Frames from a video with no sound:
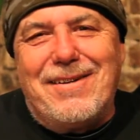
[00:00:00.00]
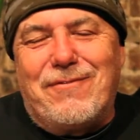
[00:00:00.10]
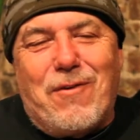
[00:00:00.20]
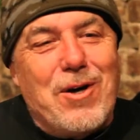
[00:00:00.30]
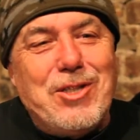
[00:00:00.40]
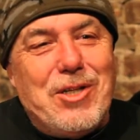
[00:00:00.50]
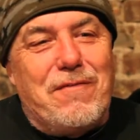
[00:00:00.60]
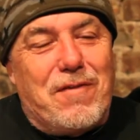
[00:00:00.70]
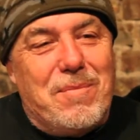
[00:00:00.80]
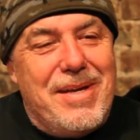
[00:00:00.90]

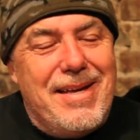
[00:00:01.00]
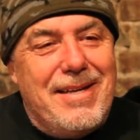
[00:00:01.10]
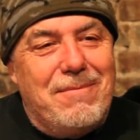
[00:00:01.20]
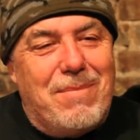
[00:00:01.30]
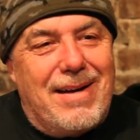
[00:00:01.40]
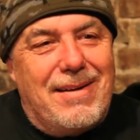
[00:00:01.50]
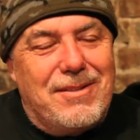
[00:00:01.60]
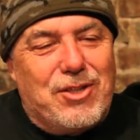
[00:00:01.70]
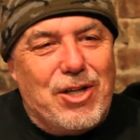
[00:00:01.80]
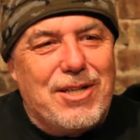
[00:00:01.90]
Fortunately for me,
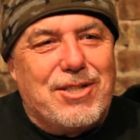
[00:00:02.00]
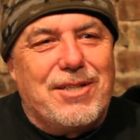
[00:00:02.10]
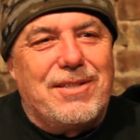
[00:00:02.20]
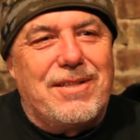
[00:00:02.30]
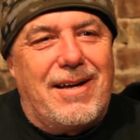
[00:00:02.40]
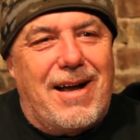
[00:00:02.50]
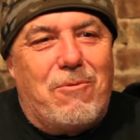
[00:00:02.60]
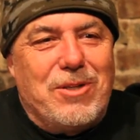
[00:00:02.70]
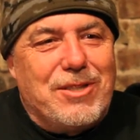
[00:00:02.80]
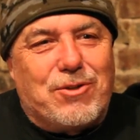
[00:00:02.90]
my judge that I
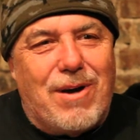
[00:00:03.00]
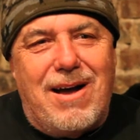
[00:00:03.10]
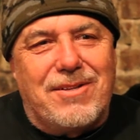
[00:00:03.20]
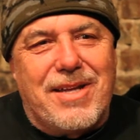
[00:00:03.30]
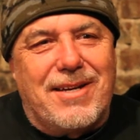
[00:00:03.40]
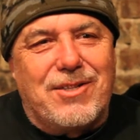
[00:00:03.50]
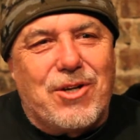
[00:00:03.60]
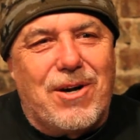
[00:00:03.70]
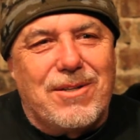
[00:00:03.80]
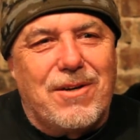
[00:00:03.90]
went to trial down in
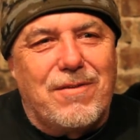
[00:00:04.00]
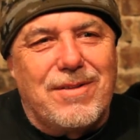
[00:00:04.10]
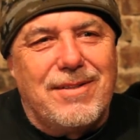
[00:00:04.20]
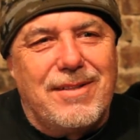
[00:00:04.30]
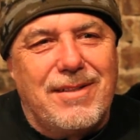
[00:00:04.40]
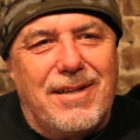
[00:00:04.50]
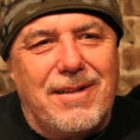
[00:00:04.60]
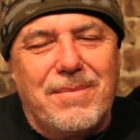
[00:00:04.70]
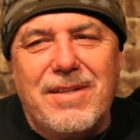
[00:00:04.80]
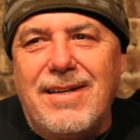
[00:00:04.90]
Charlotte over it.
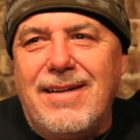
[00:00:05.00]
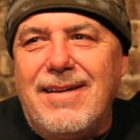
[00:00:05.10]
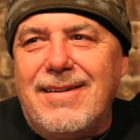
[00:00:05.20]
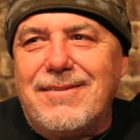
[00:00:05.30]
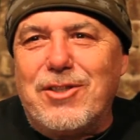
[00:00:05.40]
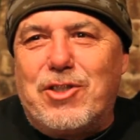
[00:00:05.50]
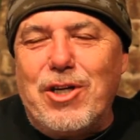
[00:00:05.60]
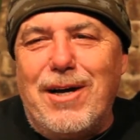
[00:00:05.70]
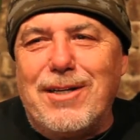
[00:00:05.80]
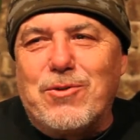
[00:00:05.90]
The
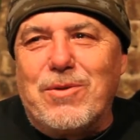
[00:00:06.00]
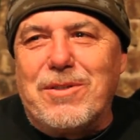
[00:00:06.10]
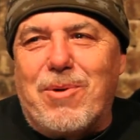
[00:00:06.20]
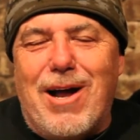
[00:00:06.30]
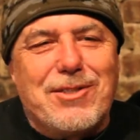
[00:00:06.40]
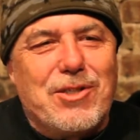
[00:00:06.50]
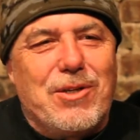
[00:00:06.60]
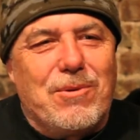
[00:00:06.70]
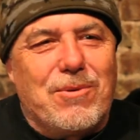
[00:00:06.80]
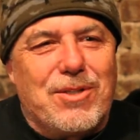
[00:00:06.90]
judge, when the
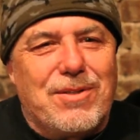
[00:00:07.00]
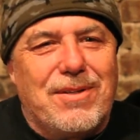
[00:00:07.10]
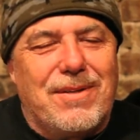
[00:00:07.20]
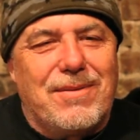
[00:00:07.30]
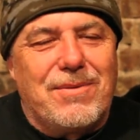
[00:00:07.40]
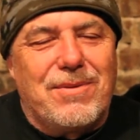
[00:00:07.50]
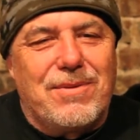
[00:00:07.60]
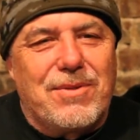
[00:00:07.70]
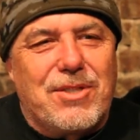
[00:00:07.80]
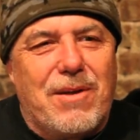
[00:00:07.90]
prosecutor was
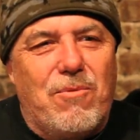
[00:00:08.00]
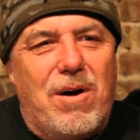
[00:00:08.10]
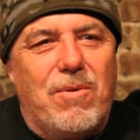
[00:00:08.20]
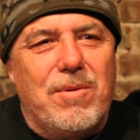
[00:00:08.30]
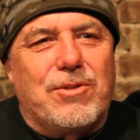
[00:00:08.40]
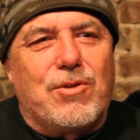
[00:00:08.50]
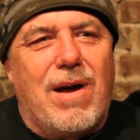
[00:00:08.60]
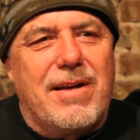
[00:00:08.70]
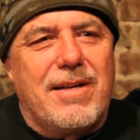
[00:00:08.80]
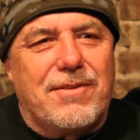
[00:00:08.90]
saying, well, we were
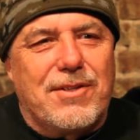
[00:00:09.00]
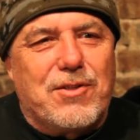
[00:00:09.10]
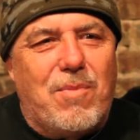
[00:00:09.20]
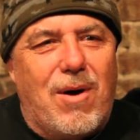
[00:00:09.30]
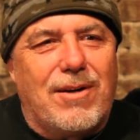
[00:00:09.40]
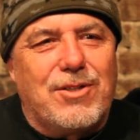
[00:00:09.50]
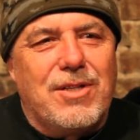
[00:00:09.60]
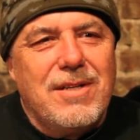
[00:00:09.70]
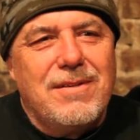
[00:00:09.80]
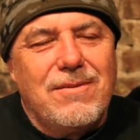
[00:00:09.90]
trying to get this march,
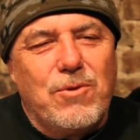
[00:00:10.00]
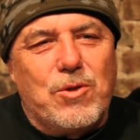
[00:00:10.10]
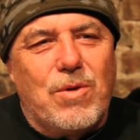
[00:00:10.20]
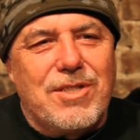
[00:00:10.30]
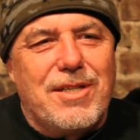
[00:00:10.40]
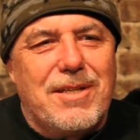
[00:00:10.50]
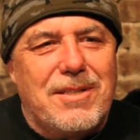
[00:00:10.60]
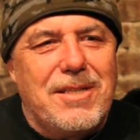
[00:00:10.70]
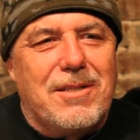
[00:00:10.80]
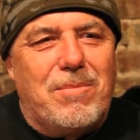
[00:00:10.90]
which was an
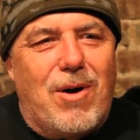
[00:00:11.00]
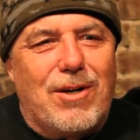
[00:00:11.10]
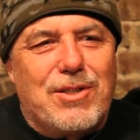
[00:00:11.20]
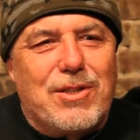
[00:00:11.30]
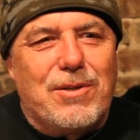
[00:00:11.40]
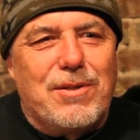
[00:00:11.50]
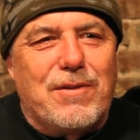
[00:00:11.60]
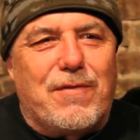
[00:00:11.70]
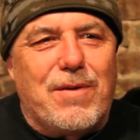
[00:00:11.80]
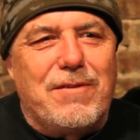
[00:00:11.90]
illegal march, to go to
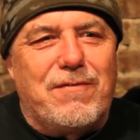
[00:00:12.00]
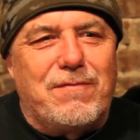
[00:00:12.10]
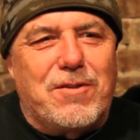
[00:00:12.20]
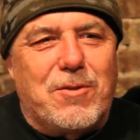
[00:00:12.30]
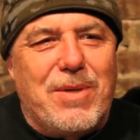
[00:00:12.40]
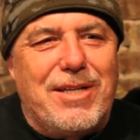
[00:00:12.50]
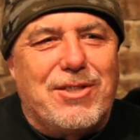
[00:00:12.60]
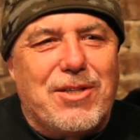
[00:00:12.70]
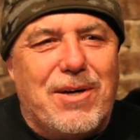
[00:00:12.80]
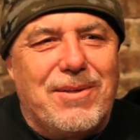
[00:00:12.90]
the free speech
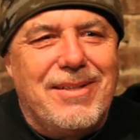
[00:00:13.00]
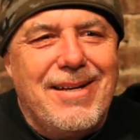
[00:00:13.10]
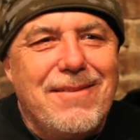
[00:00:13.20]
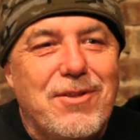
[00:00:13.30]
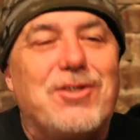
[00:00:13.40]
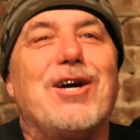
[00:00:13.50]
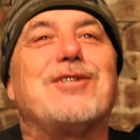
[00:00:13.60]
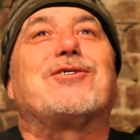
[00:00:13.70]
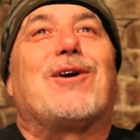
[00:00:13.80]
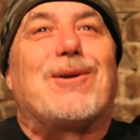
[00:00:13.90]
zone, the
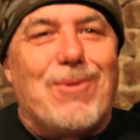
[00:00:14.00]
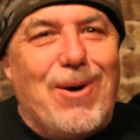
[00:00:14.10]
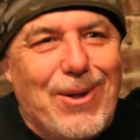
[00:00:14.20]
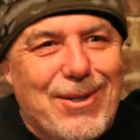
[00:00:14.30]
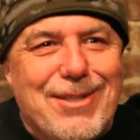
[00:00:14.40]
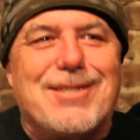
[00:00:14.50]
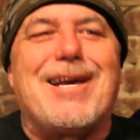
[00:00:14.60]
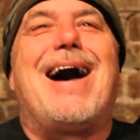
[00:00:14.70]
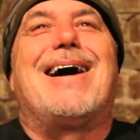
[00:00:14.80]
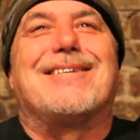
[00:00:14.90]
judge started rolling his
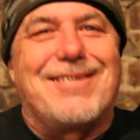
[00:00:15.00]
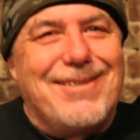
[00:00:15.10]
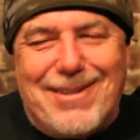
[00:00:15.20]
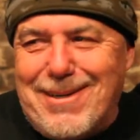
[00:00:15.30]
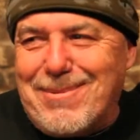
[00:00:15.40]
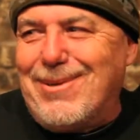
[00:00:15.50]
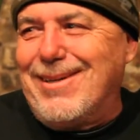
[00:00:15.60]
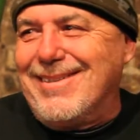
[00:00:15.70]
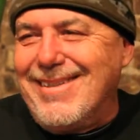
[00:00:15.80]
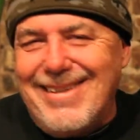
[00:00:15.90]
eyes, and I'm
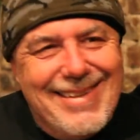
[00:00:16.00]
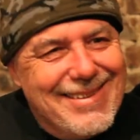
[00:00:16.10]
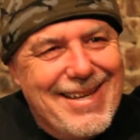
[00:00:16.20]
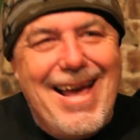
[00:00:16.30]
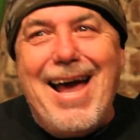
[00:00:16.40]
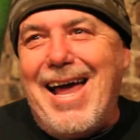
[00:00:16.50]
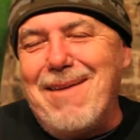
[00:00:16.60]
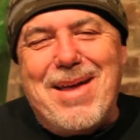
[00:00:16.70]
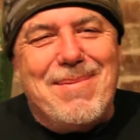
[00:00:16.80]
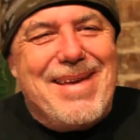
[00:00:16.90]
going, yeah,
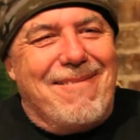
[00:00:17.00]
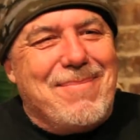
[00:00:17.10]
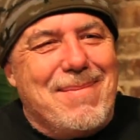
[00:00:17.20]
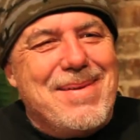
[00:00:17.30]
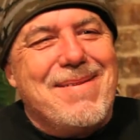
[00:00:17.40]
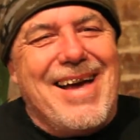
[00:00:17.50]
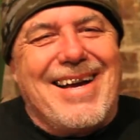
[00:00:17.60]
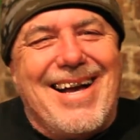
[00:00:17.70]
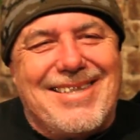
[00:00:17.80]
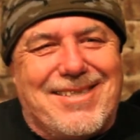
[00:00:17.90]
hey, maybe I
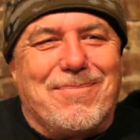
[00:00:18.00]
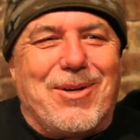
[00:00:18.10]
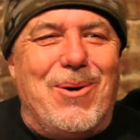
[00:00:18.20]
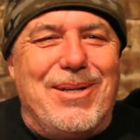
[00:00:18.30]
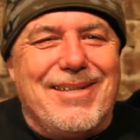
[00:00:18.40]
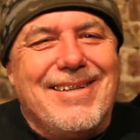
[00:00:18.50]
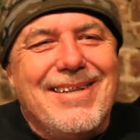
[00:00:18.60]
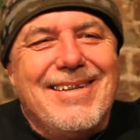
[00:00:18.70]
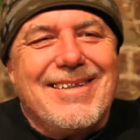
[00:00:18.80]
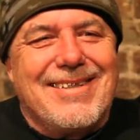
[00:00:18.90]
got something going here.
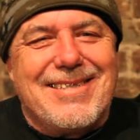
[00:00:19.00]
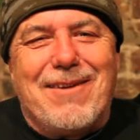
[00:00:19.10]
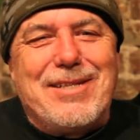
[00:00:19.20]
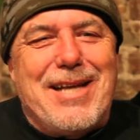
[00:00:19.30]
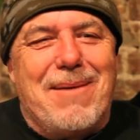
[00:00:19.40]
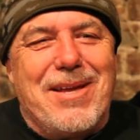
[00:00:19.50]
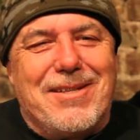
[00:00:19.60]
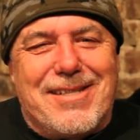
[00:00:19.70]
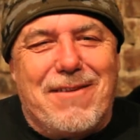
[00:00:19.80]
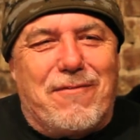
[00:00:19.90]
Because every time
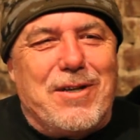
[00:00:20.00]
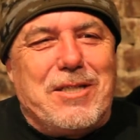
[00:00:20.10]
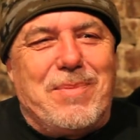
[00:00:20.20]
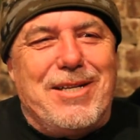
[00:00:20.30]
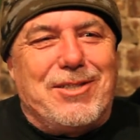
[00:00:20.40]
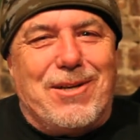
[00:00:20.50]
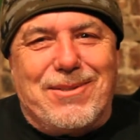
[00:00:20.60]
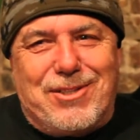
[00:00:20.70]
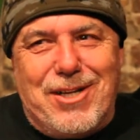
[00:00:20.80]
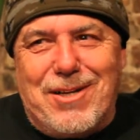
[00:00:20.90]
they'd say free speech
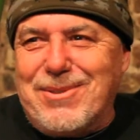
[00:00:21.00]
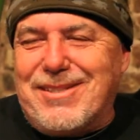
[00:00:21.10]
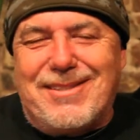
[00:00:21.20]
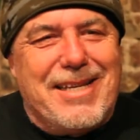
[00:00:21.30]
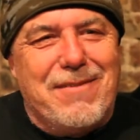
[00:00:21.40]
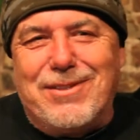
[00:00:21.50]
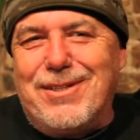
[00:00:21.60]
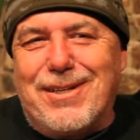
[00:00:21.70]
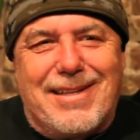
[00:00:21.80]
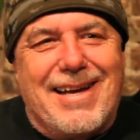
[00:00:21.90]
zone, the judge would give a
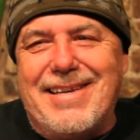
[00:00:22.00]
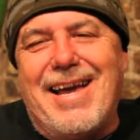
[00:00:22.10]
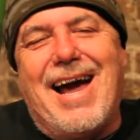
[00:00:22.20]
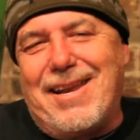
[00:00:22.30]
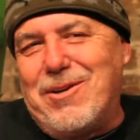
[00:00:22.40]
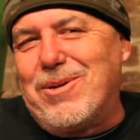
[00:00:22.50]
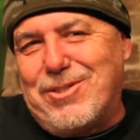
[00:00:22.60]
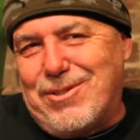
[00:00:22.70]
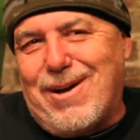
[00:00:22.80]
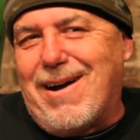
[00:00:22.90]
look like, yeah, I know
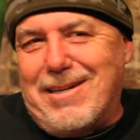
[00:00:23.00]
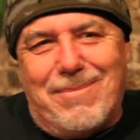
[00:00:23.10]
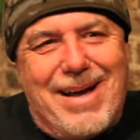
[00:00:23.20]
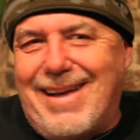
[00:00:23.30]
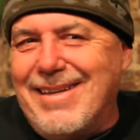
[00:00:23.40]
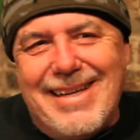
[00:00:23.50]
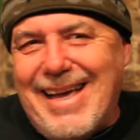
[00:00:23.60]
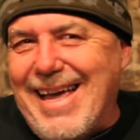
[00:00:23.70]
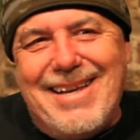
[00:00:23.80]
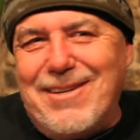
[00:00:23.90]
what you're talking about.
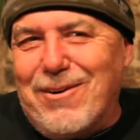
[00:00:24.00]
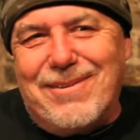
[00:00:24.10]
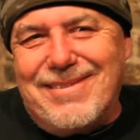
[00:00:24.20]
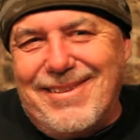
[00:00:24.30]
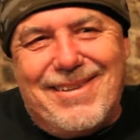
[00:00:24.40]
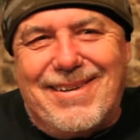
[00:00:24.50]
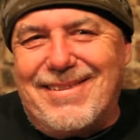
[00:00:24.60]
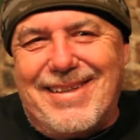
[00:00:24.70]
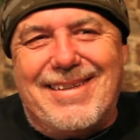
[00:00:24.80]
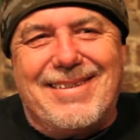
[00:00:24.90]
Ain't no, you're
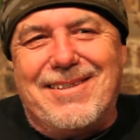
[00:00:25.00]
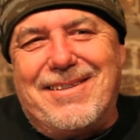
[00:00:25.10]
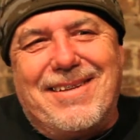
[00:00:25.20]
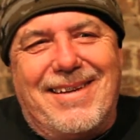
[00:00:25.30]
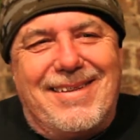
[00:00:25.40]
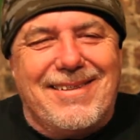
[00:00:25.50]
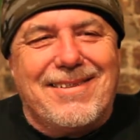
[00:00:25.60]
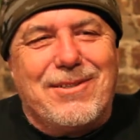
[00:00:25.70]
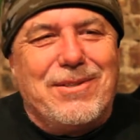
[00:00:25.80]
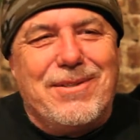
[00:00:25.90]
not
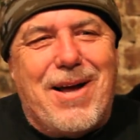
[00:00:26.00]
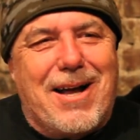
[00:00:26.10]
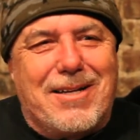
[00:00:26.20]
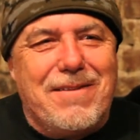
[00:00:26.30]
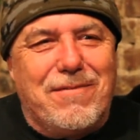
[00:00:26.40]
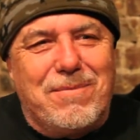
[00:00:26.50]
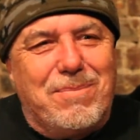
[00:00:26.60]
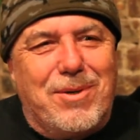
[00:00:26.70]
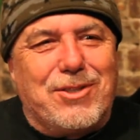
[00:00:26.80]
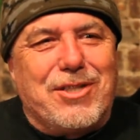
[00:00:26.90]
going to even
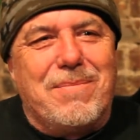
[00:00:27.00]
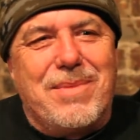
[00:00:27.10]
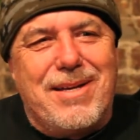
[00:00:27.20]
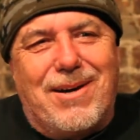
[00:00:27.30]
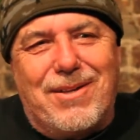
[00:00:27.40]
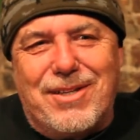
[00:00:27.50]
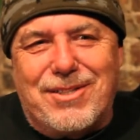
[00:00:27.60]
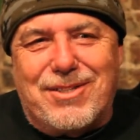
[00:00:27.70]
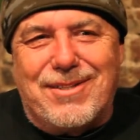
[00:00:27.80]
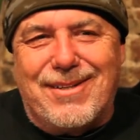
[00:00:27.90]
bullshit me on
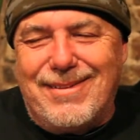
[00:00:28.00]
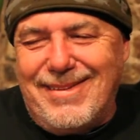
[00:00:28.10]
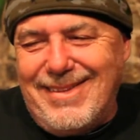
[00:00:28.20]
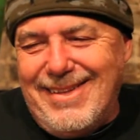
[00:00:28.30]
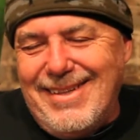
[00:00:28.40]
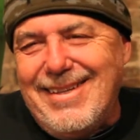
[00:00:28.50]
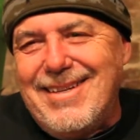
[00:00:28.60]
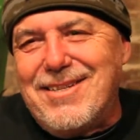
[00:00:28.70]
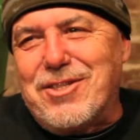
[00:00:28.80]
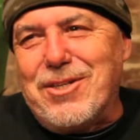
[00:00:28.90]
this,
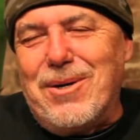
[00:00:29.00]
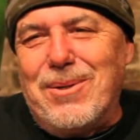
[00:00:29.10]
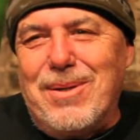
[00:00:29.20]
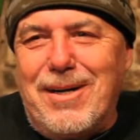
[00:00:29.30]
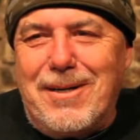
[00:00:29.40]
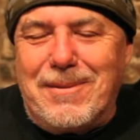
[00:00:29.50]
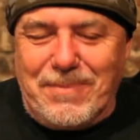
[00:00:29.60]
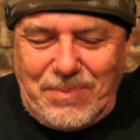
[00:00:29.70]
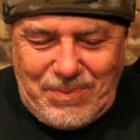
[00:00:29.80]
So,